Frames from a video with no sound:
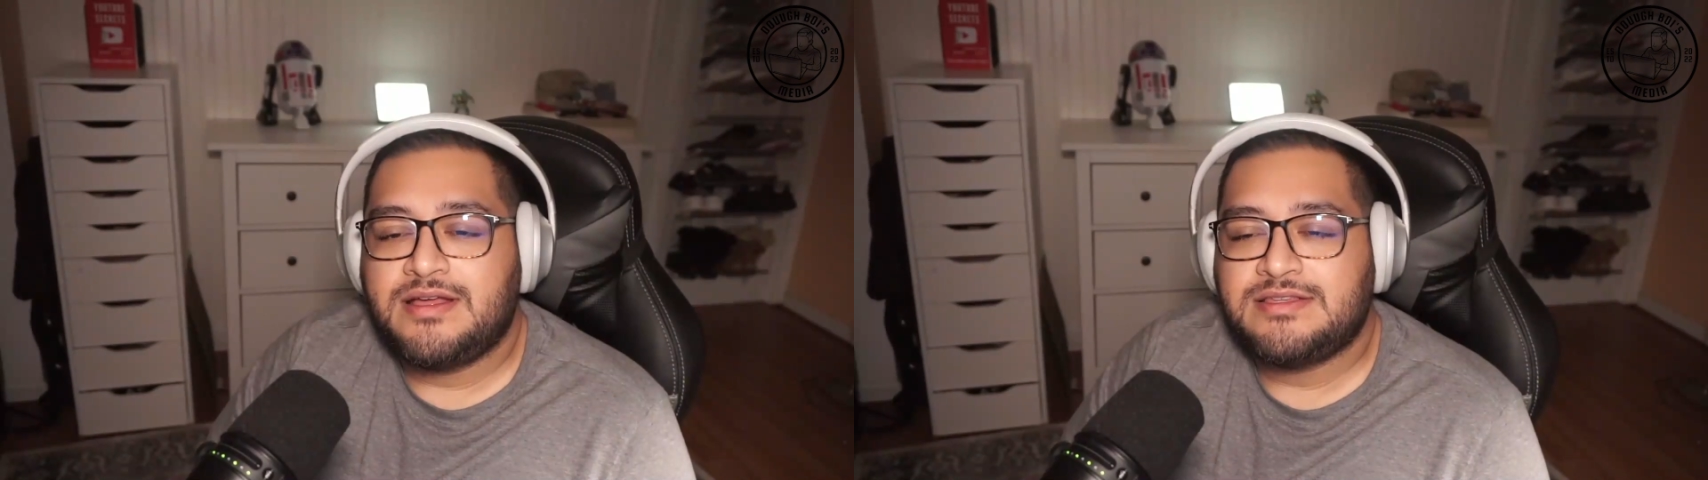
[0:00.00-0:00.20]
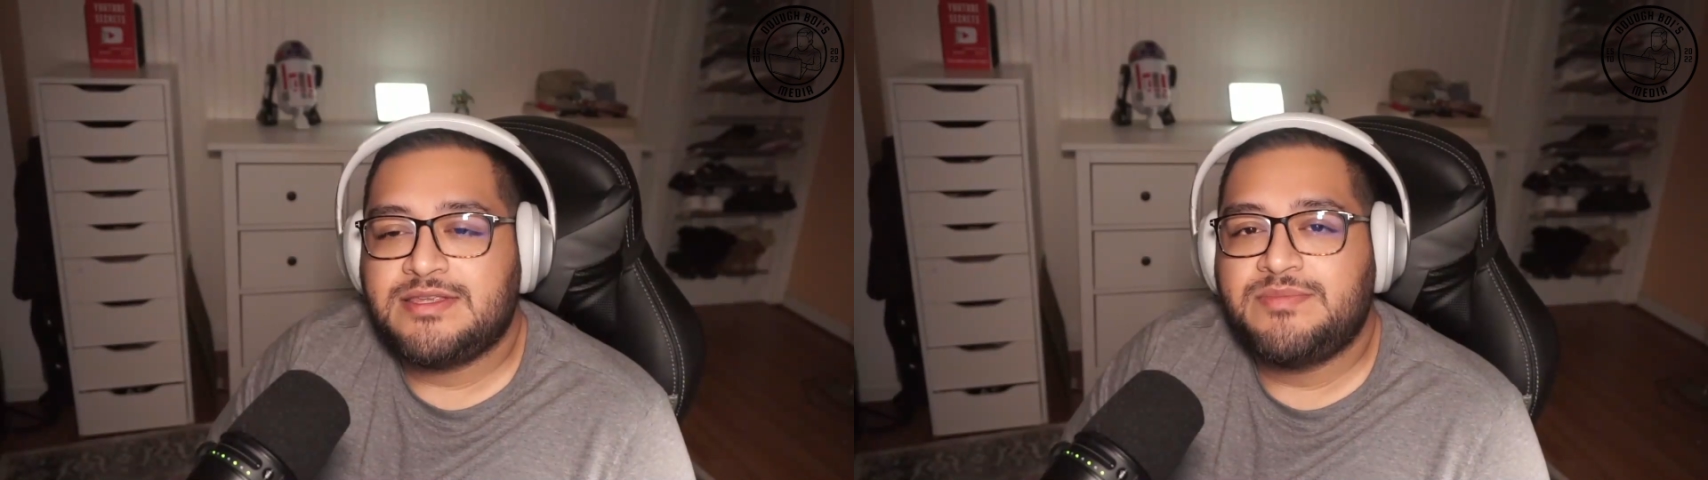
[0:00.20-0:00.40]

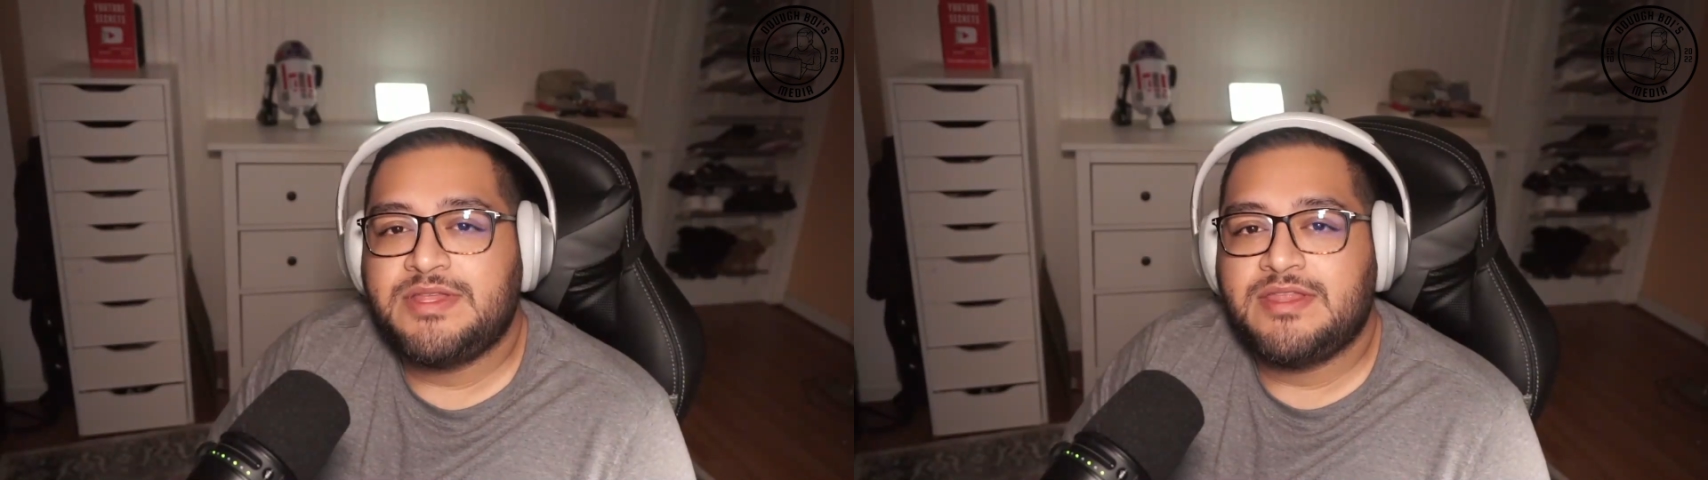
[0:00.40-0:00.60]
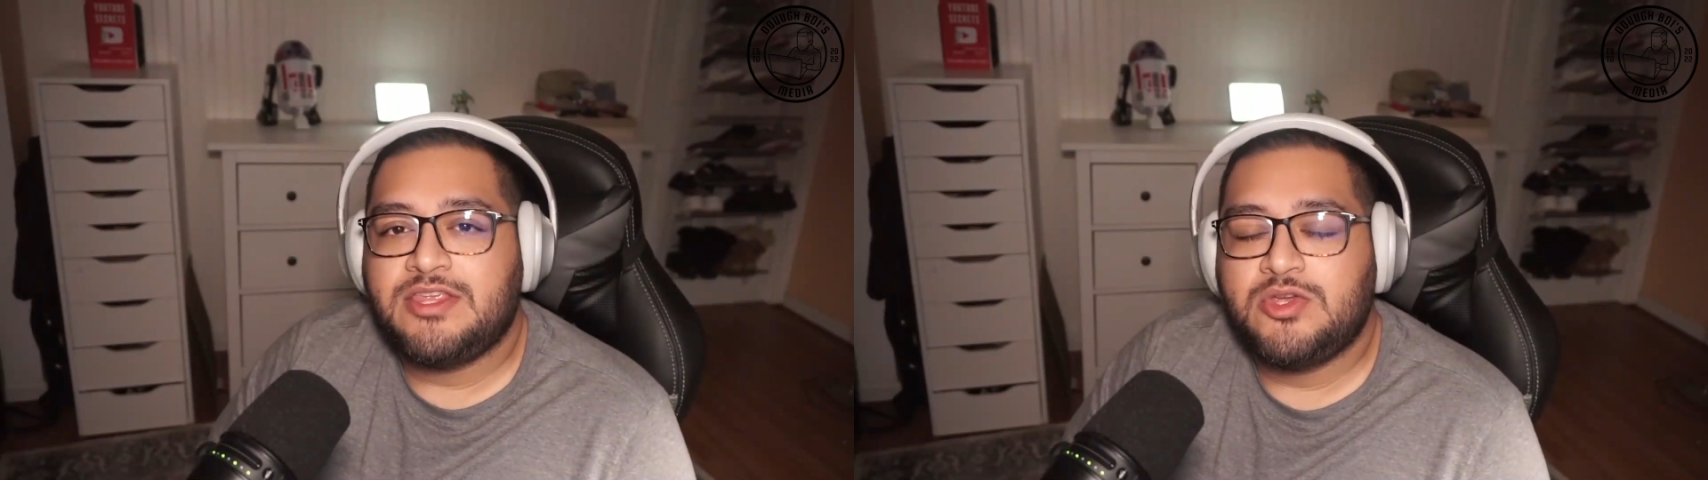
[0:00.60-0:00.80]

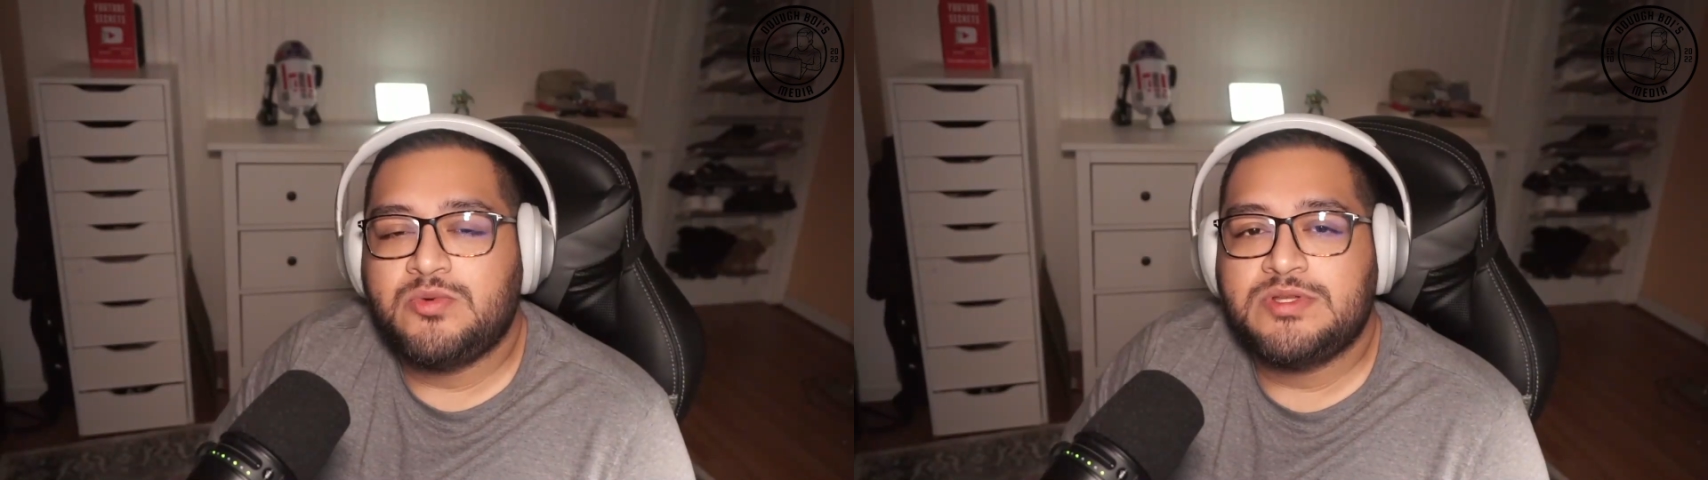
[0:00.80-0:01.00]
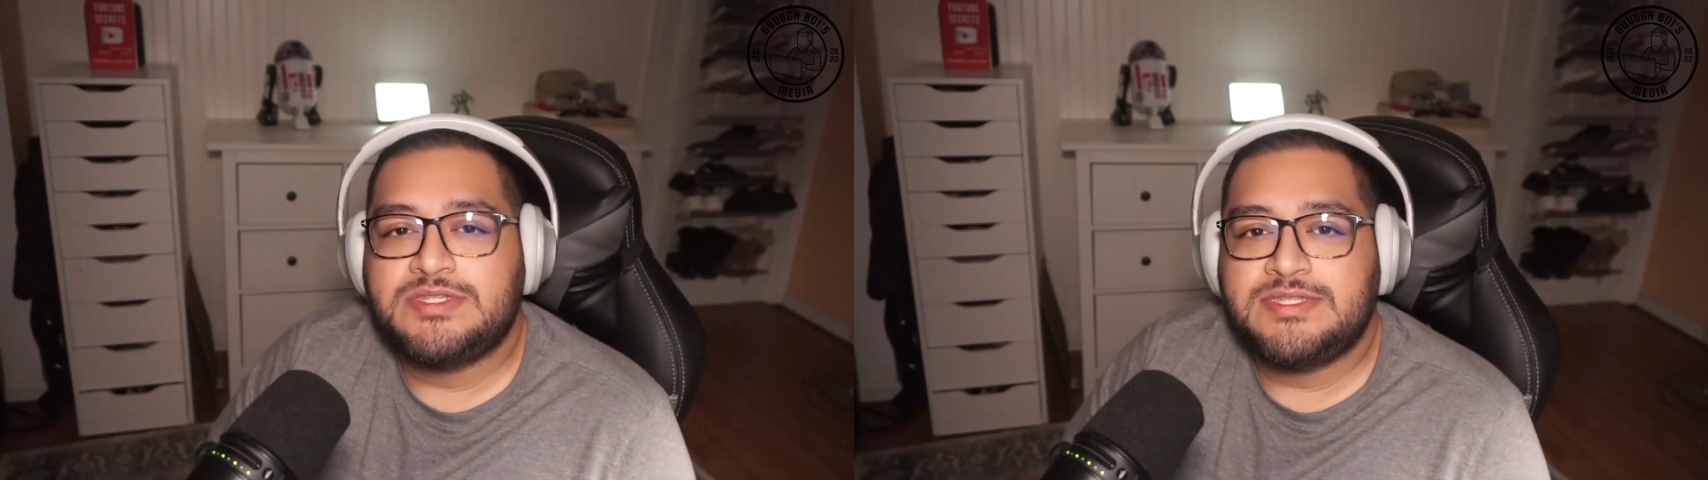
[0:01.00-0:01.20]
something that you would